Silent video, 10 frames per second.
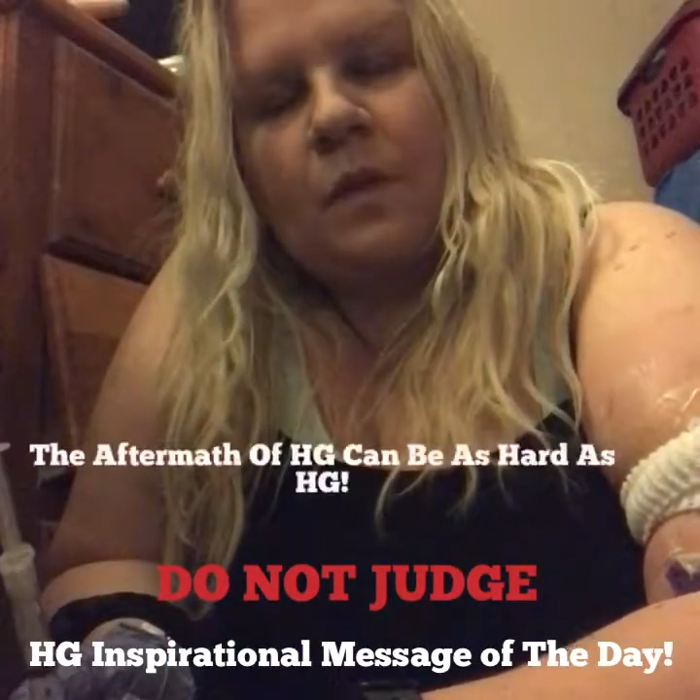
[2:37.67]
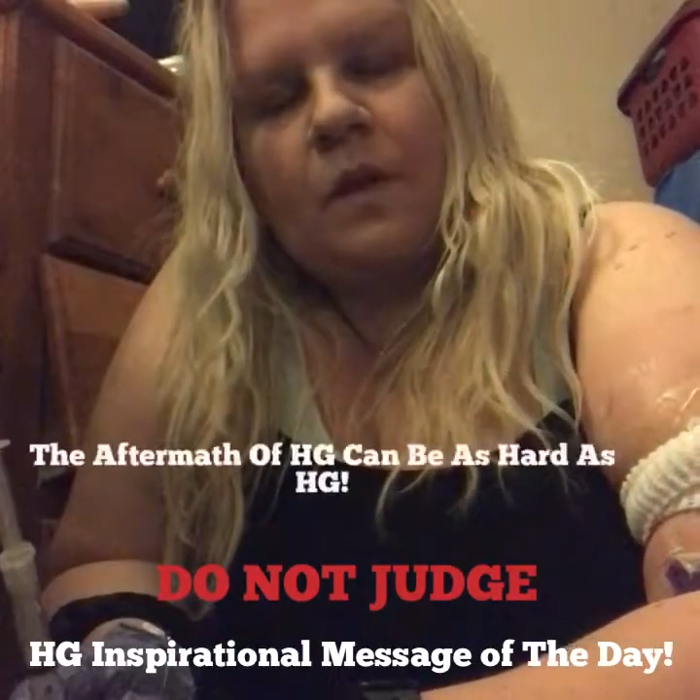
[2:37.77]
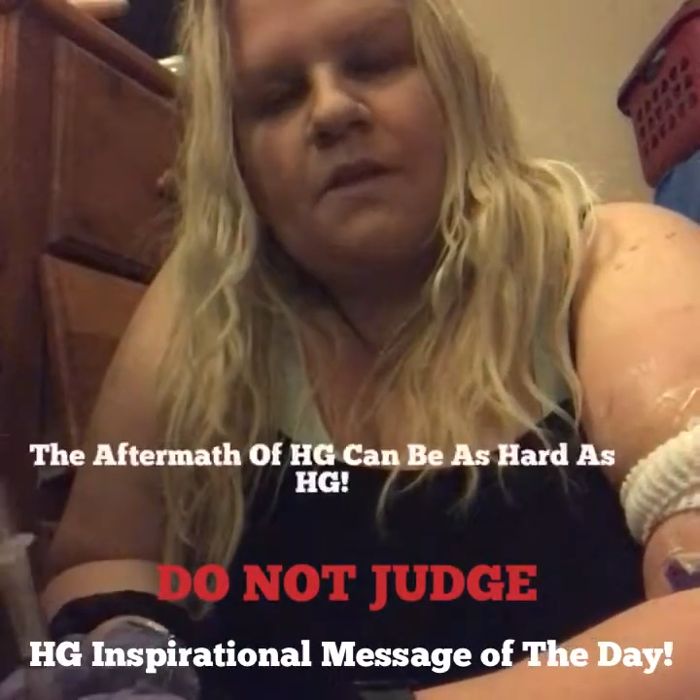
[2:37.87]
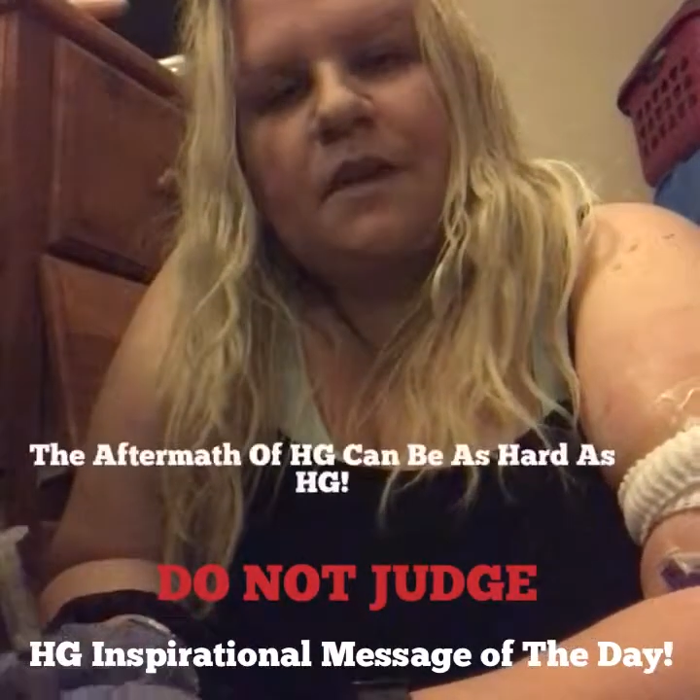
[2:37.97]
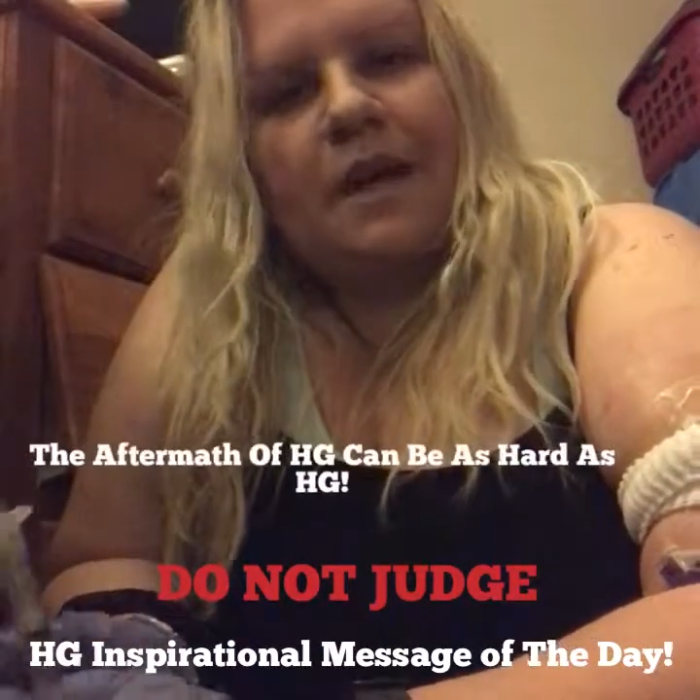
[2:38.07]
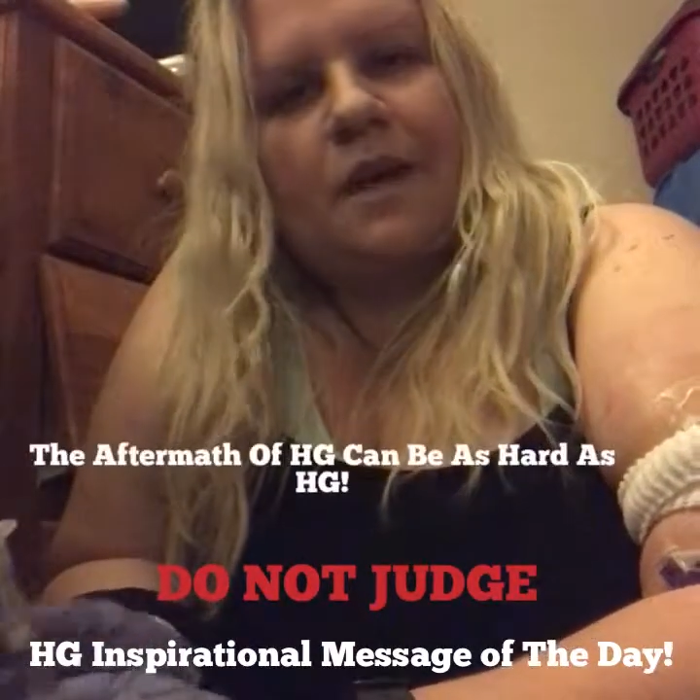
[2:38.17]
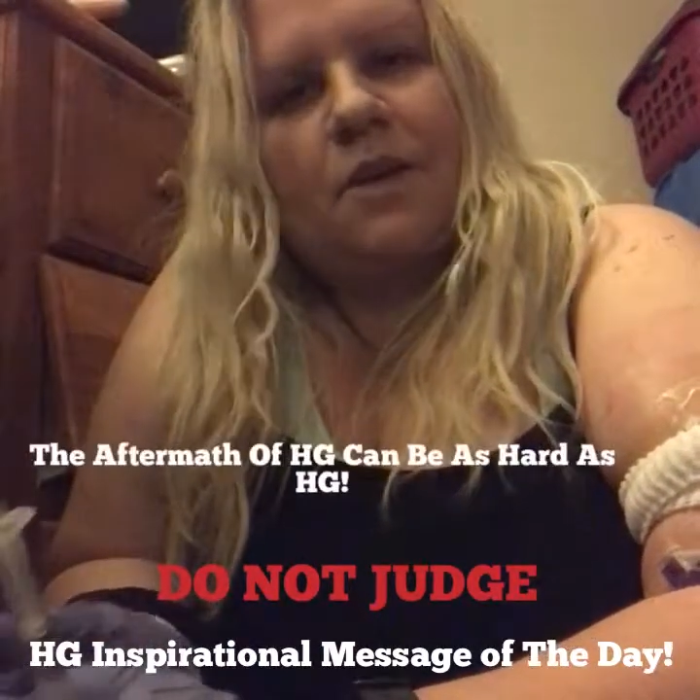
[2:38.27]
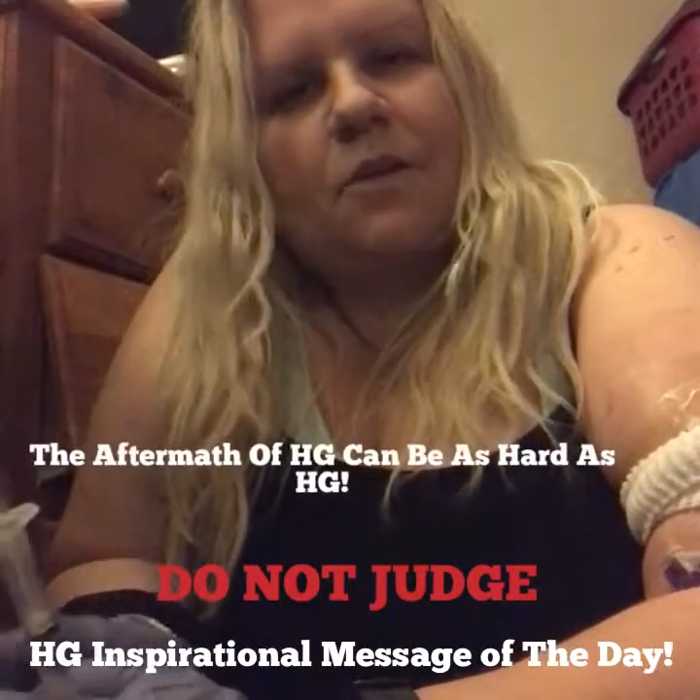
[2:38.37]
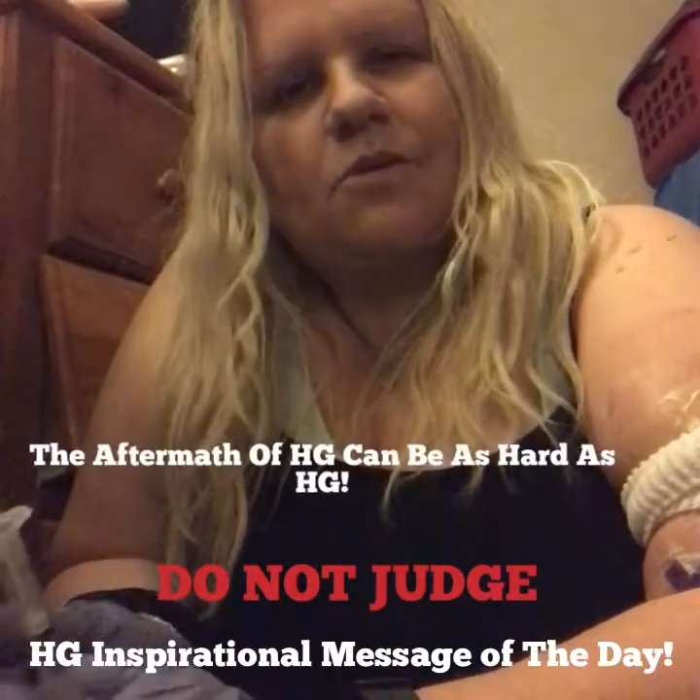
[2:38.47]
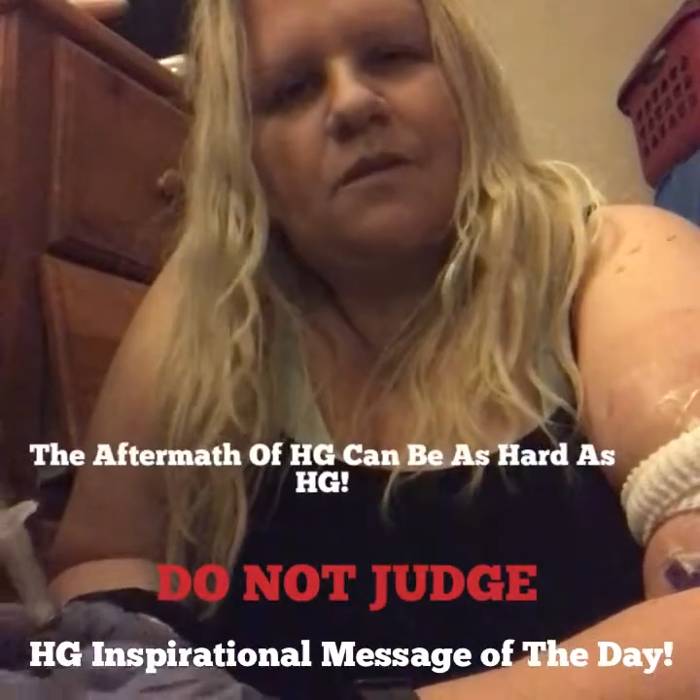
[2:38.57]
a
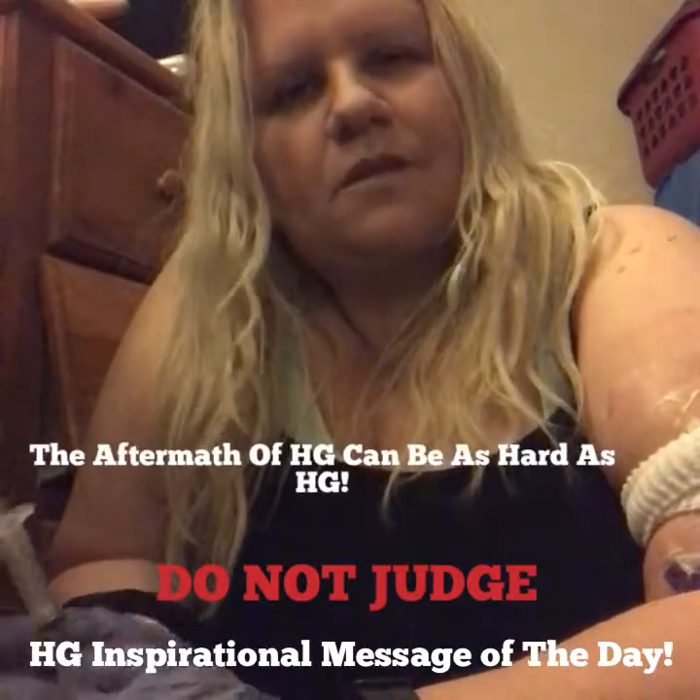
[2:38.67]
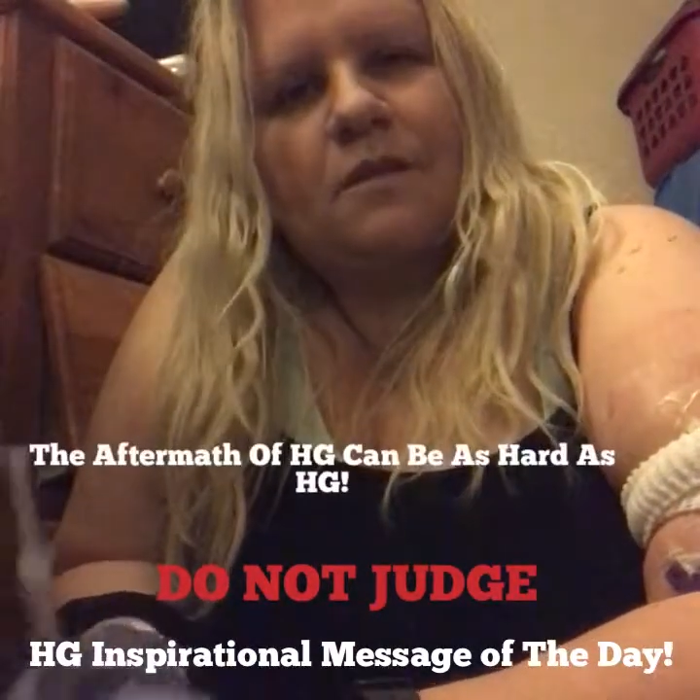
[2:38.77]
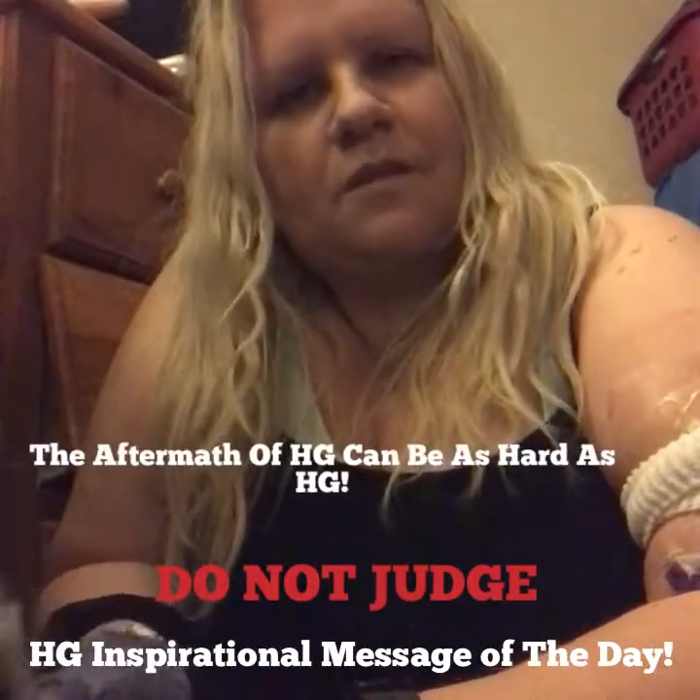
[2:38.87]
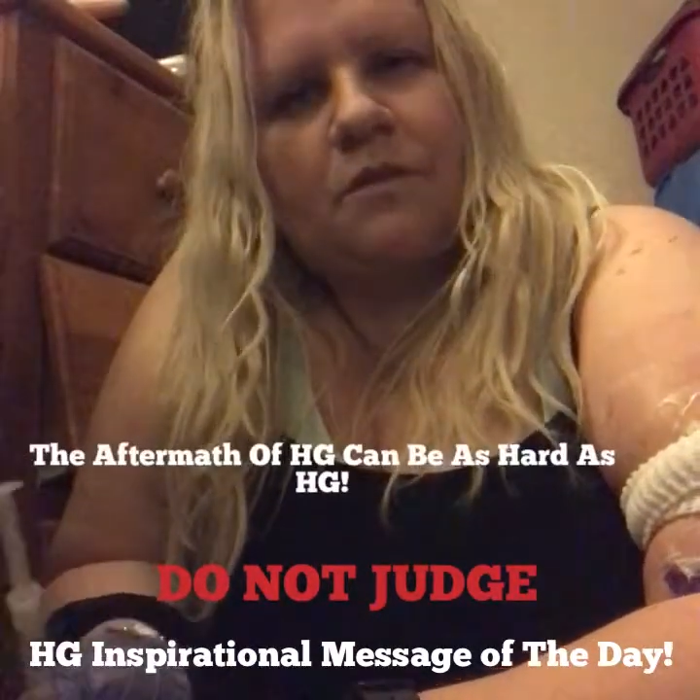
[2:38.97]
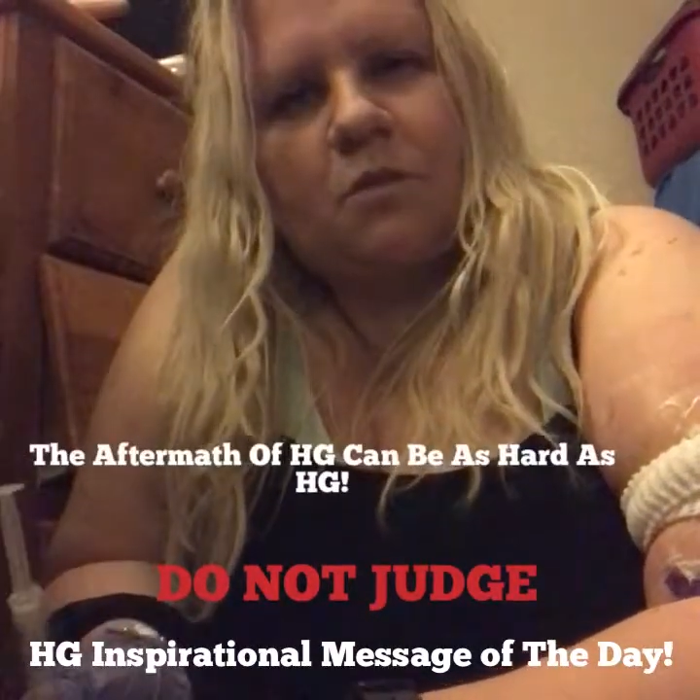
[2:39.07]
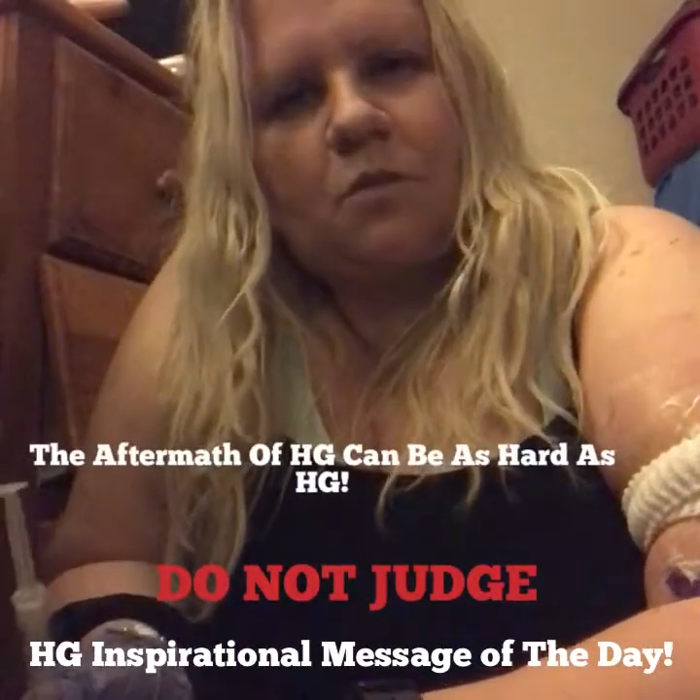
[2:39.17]
diagnosis of a